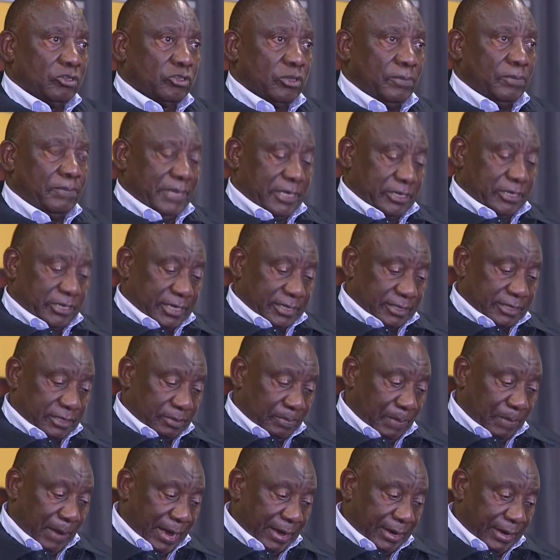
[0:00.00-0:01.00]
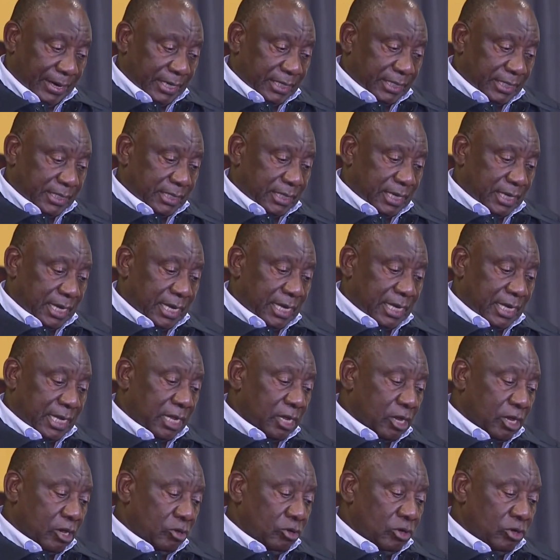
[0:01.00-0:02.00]
They should also be
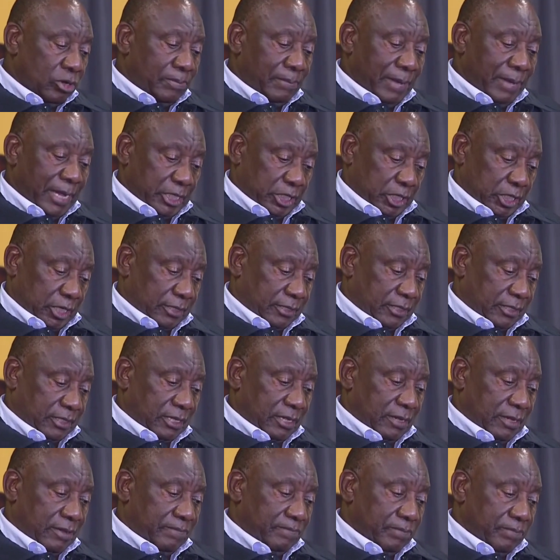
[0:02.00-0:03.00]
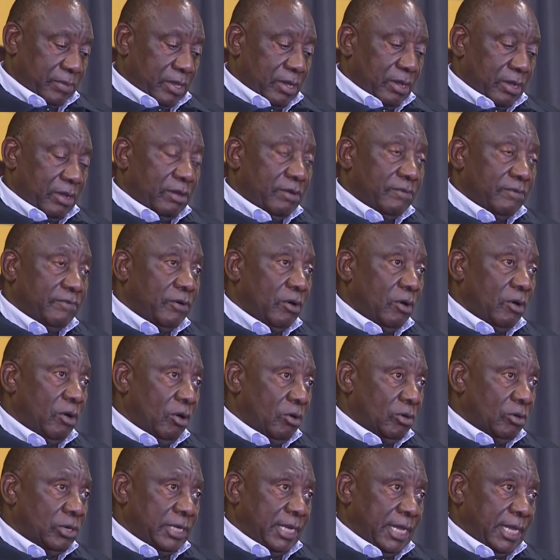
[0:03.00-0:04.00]
transparent and include measures
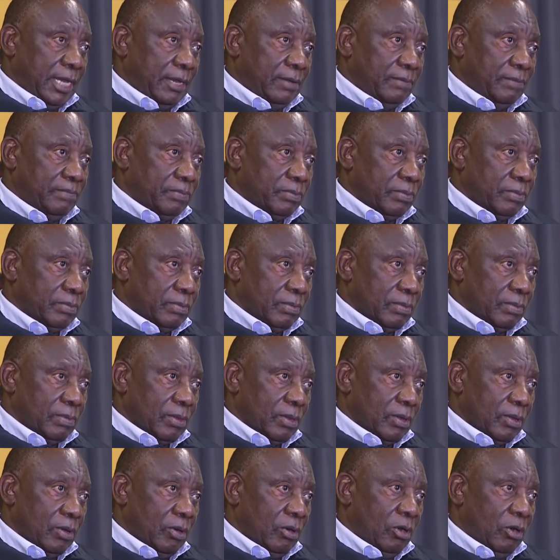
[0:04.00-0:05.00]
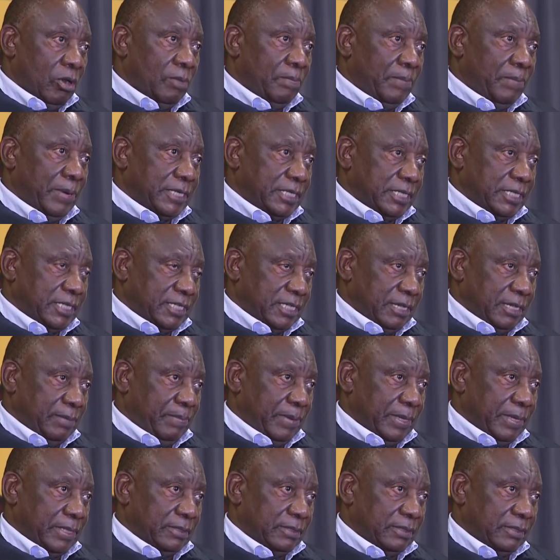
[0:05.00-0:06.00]
for holding all
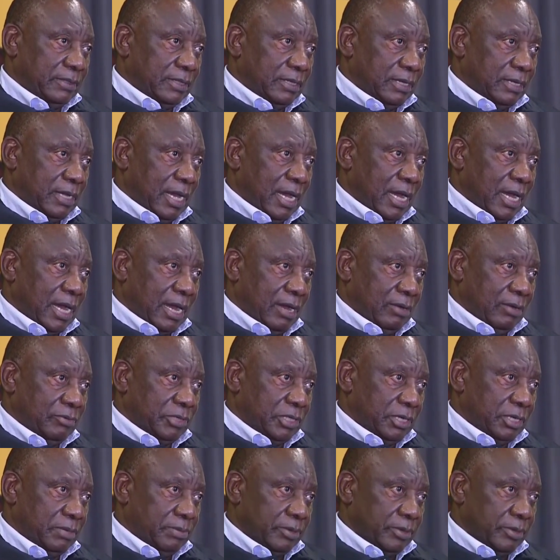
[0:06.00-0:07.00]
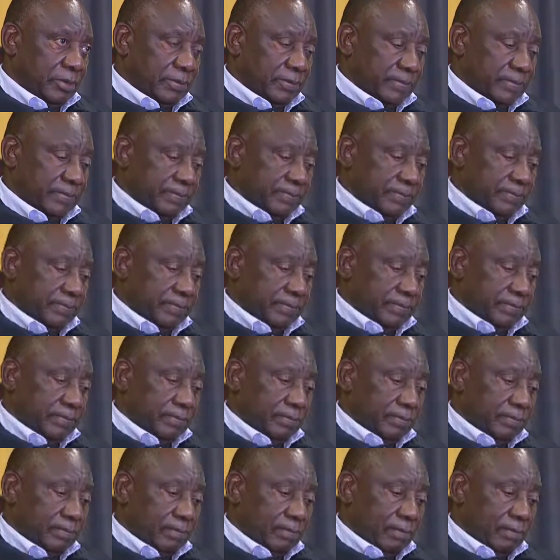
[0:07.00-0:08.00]
participants accountable.